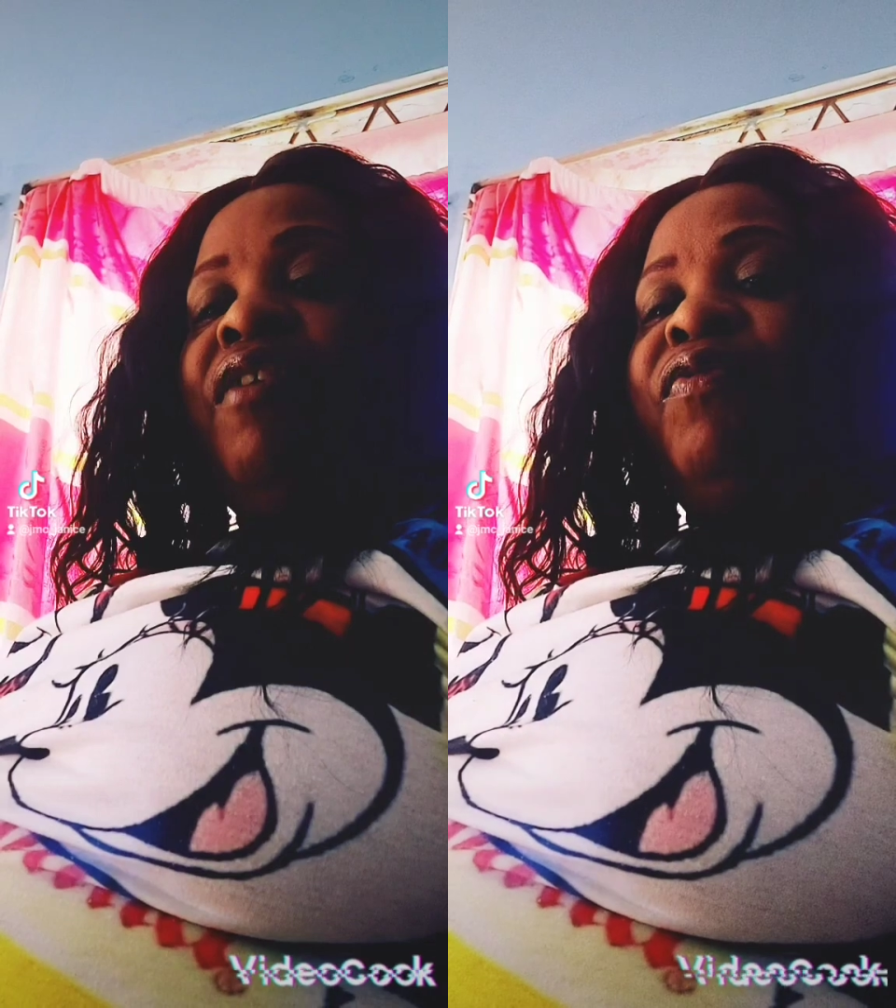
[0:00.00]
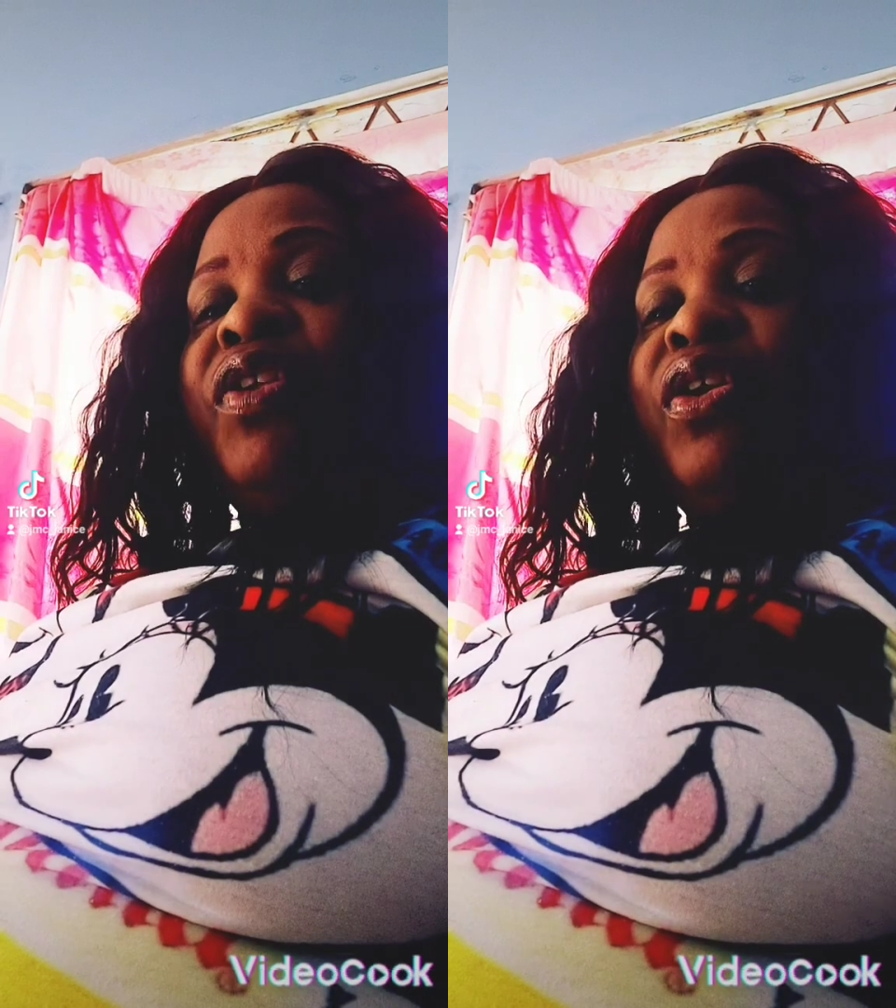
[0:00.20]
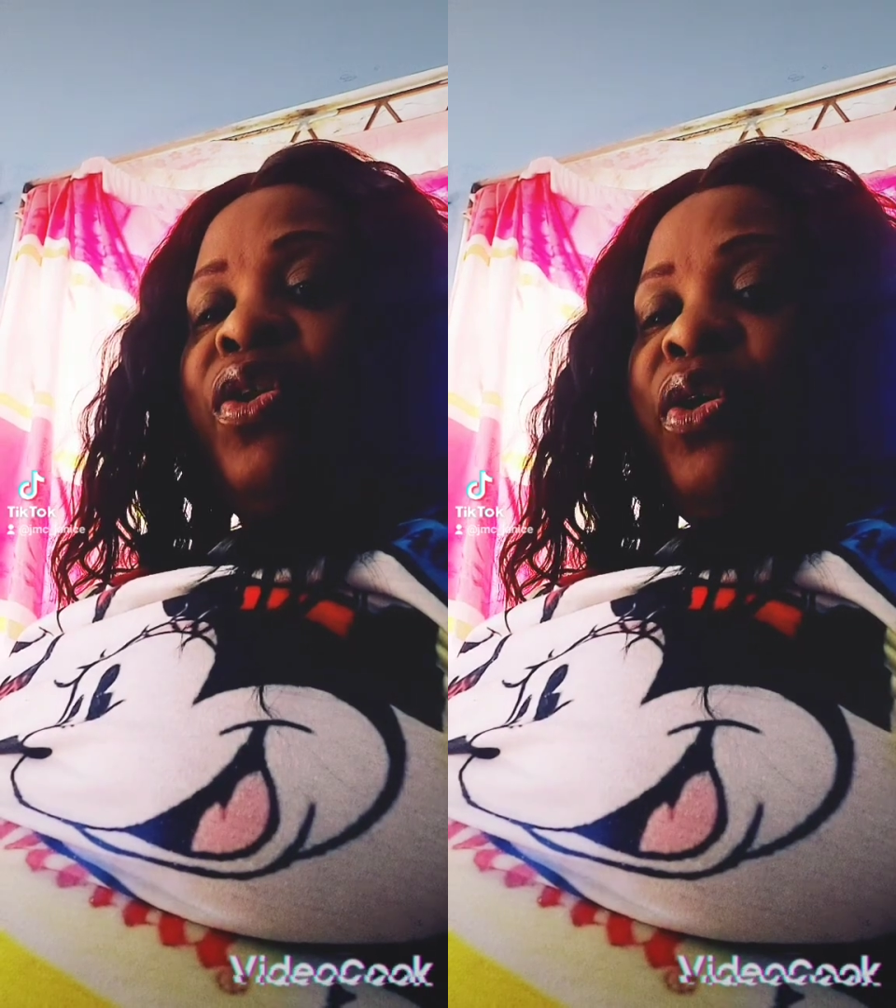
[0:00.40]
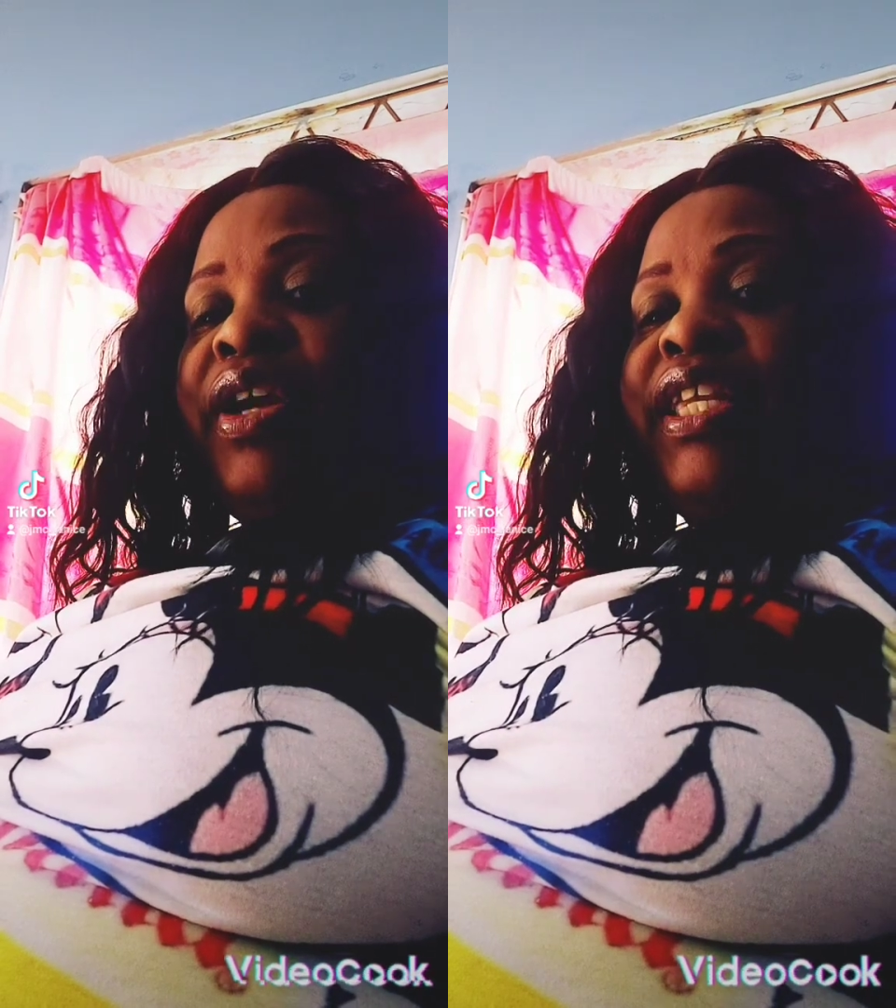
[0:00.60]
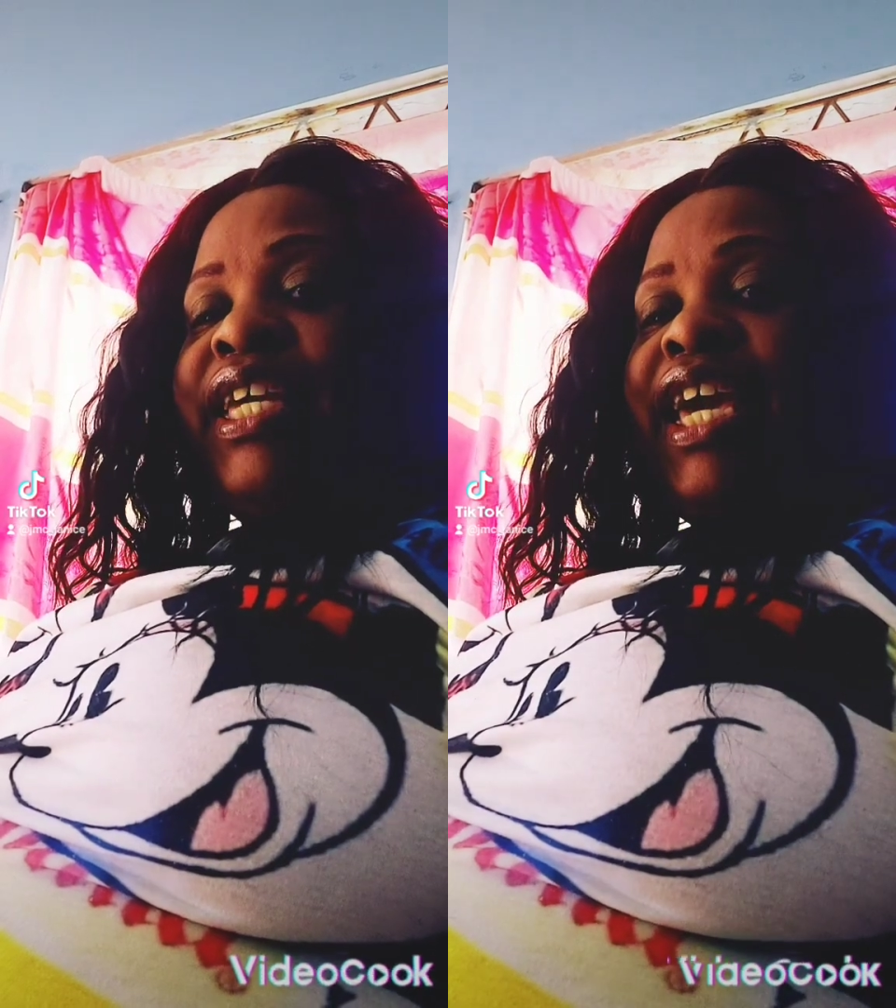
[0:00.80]
of the
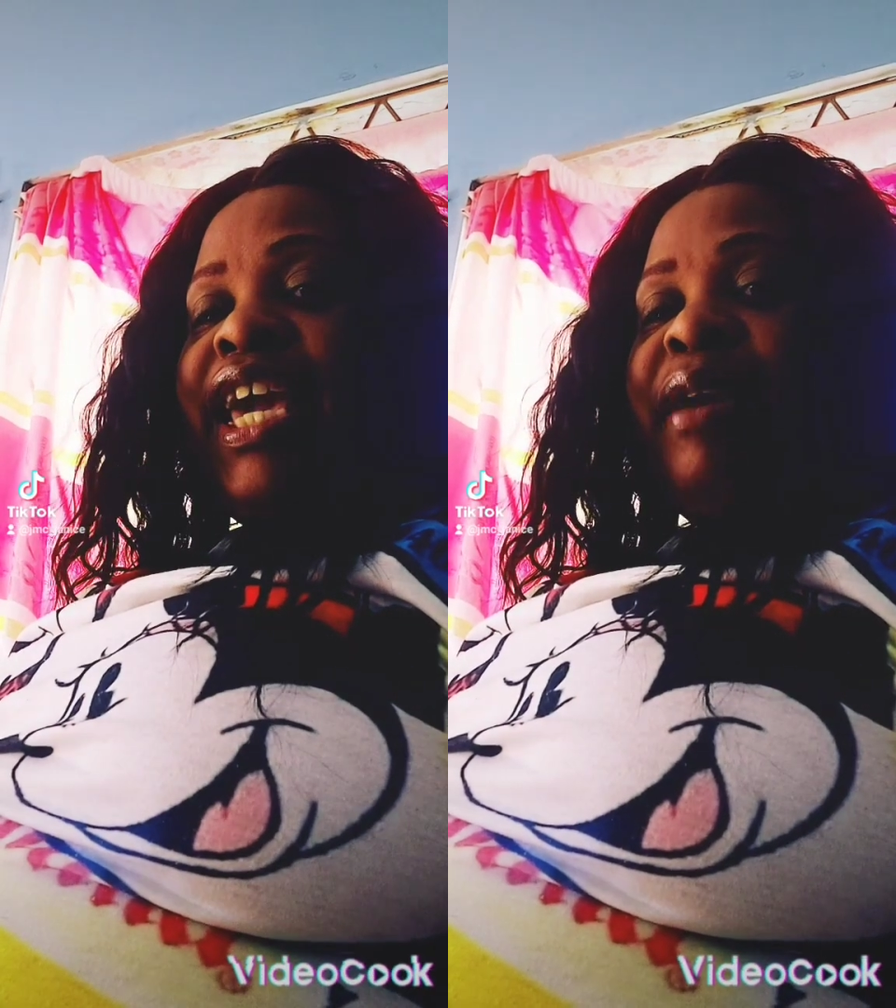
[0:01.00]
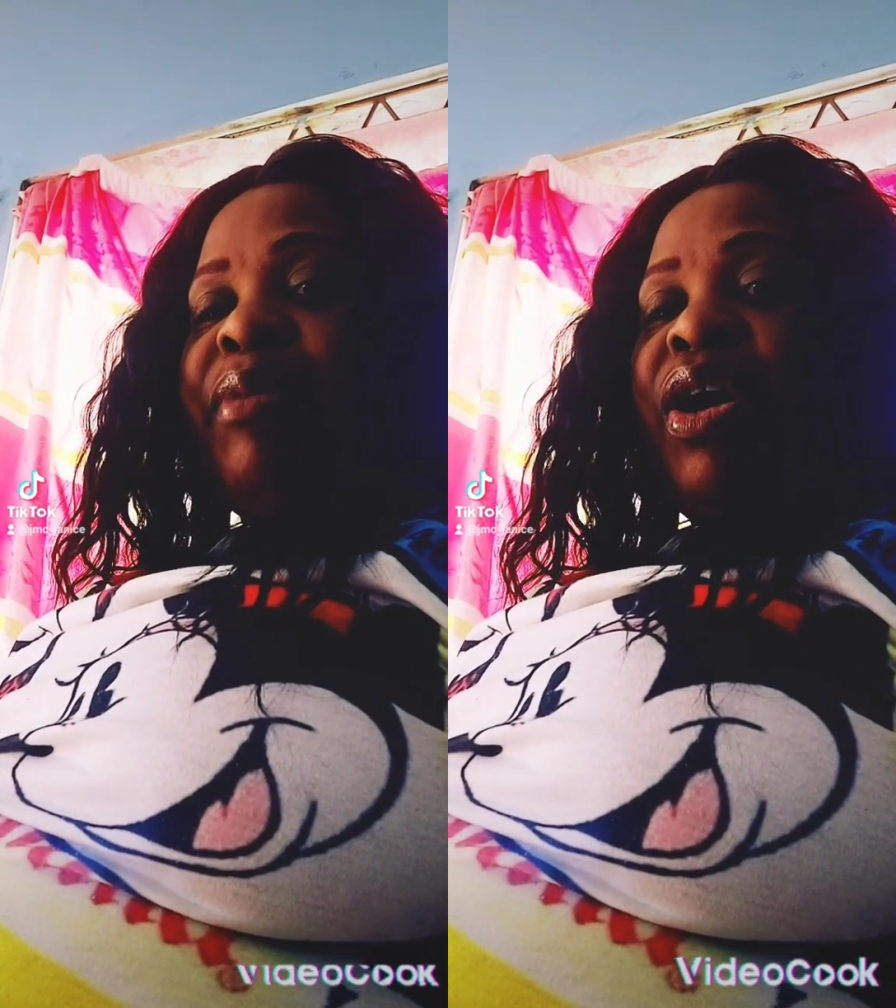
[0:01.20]
Lord came